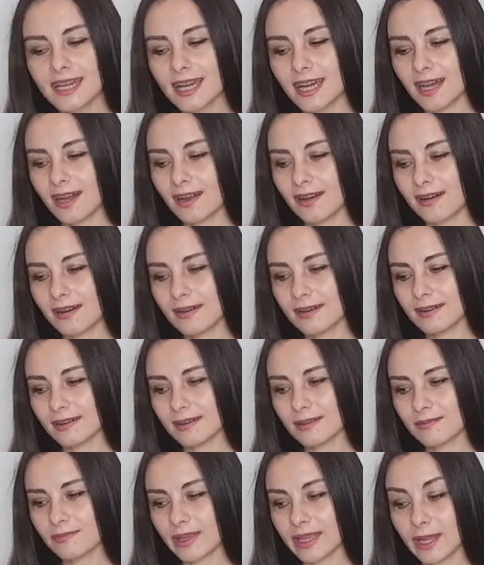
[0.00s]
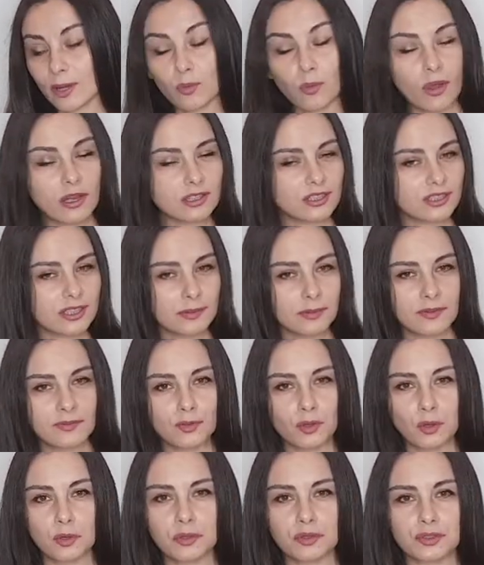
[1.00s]
um, and I wash them,
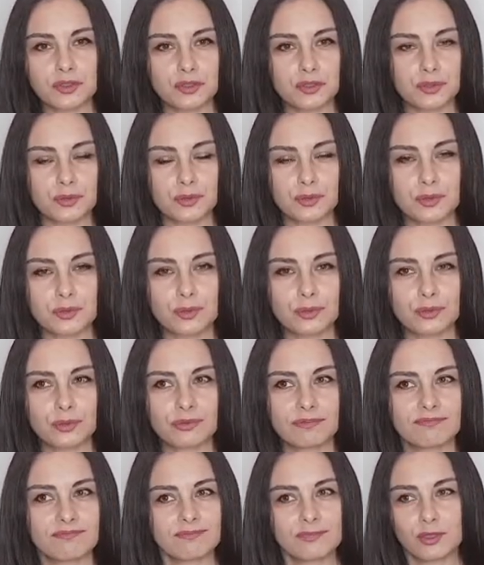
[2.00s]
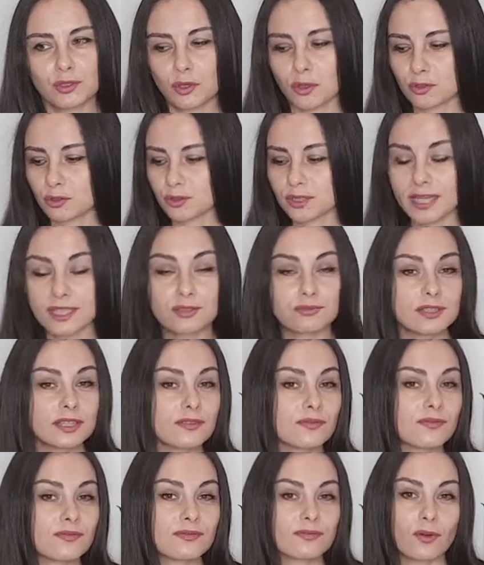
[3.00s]
of course, to you know to get rid
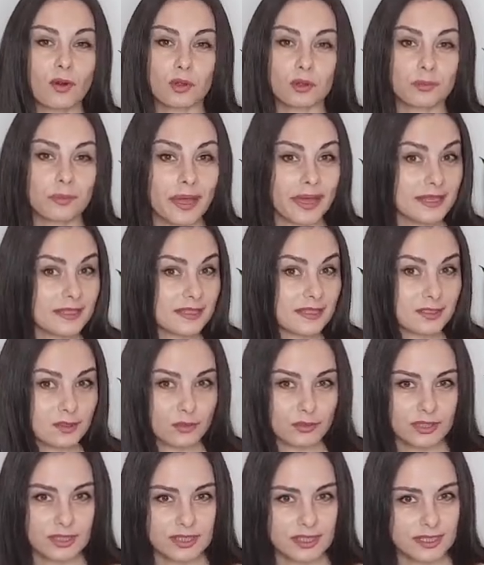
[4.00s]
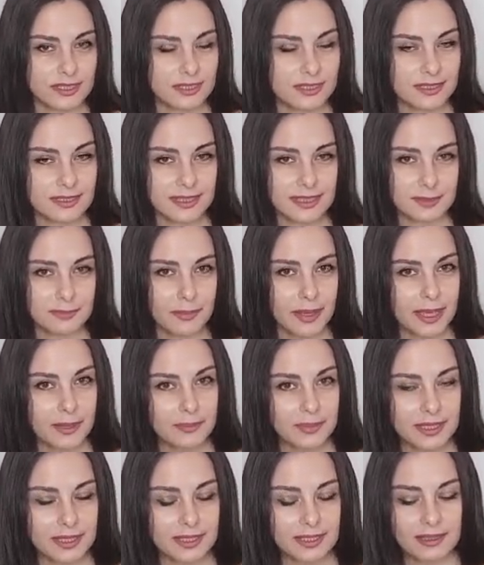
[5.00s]
of all pests or diseases that may
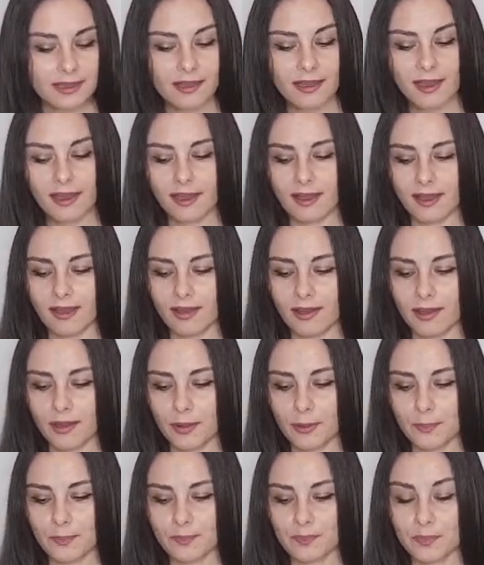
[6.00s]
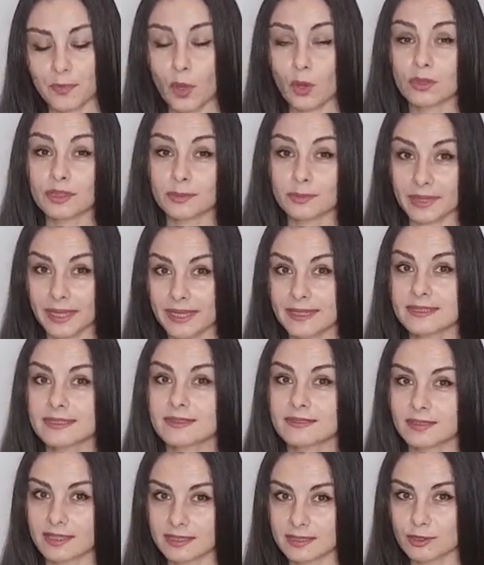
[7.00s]
be um, on the
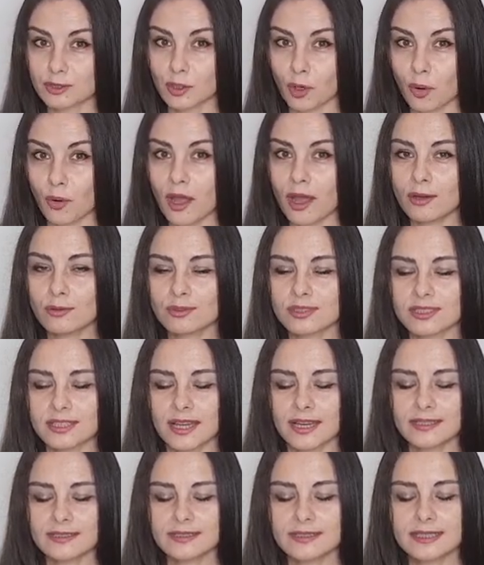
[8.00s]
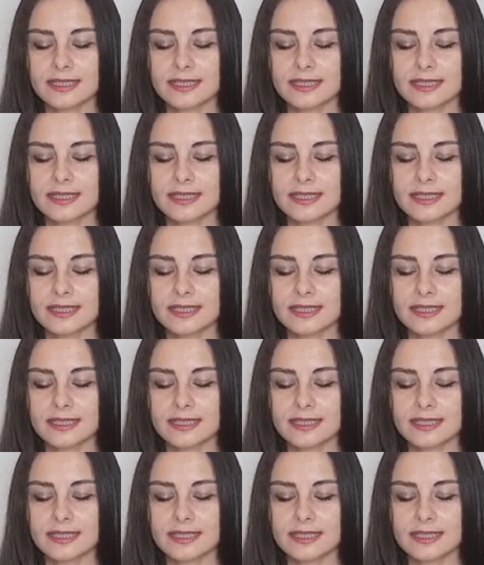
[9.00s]
plants that grow outside.